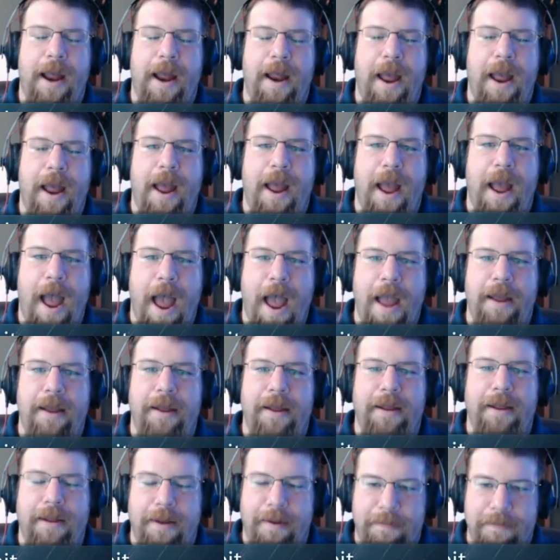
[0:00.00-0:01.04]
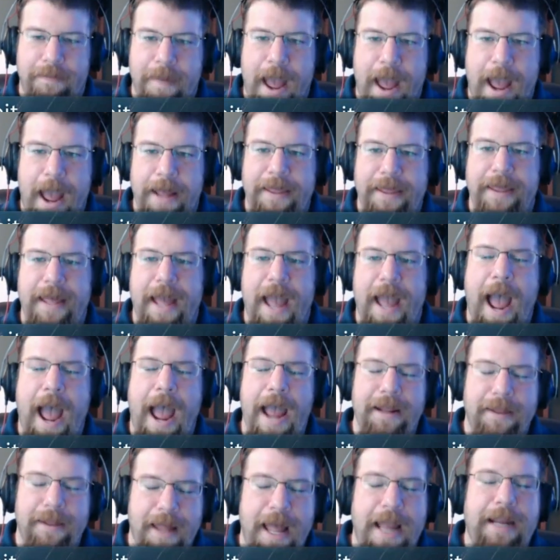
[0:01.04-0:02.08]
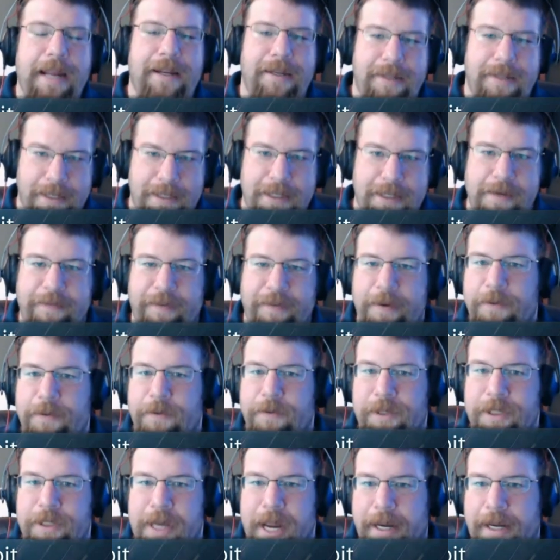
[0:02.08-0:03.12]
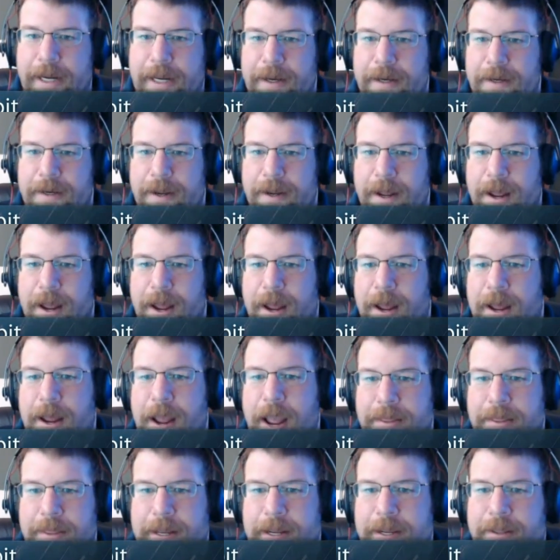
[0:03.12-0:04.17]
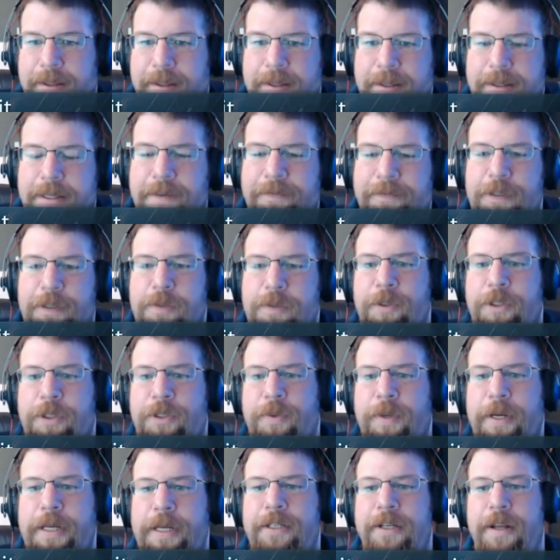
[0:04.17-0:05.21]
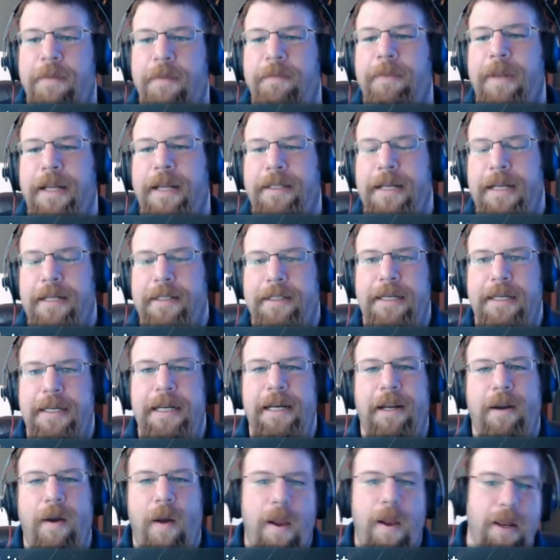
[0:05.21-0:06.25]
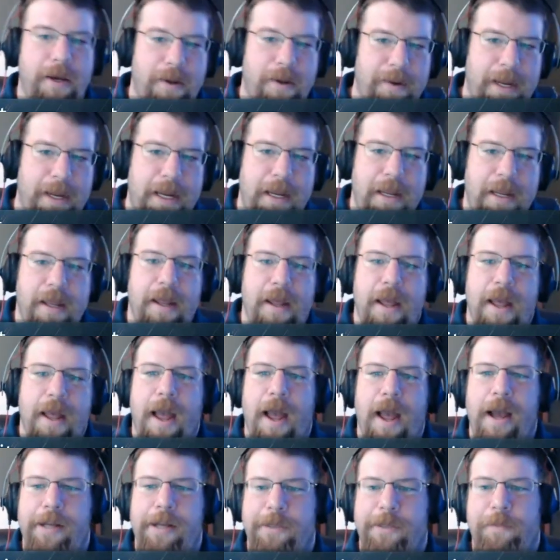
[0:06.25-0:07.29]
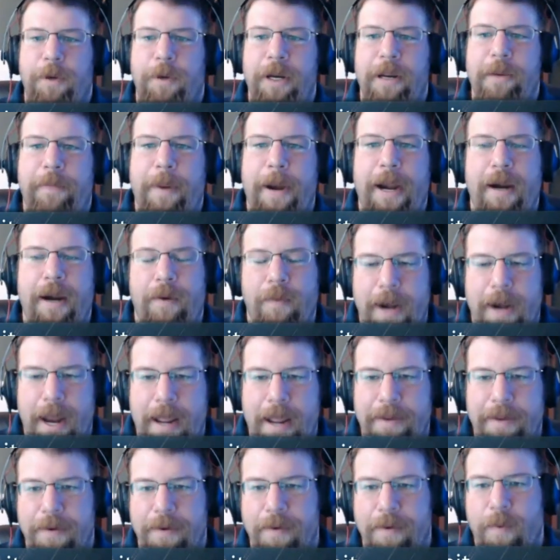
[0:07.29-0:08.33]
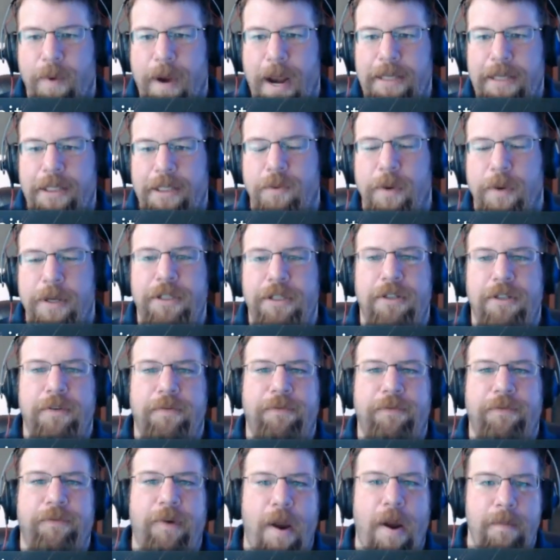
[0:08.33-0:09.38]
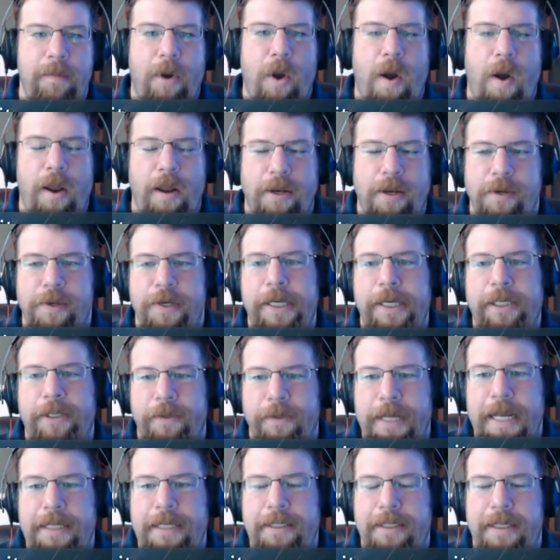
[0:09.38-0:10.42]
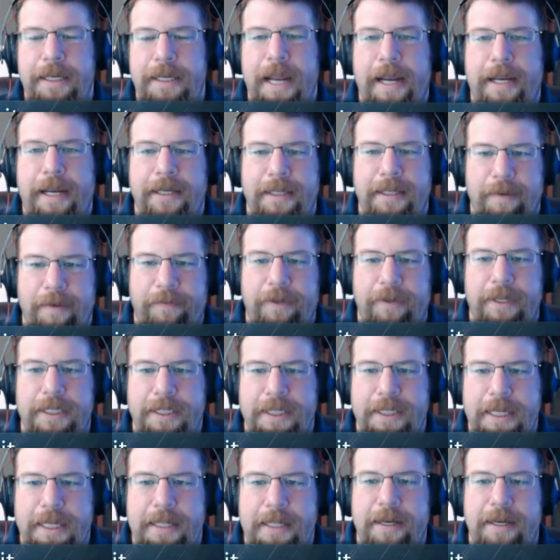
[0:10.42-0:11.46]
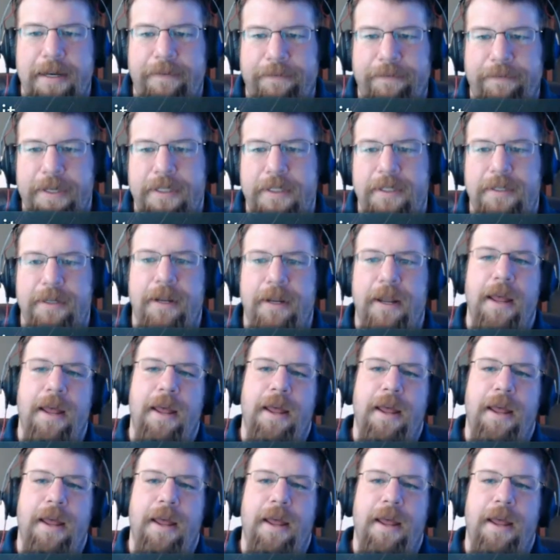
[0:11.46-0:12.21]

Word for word: I I I, I like sixty frames per second. Uh, I think the difference between something like Destiny and Call of Duty. Uh, it's pretty apparent when I when I switched from Call of Duty to Destiny, I could definitely see the difference.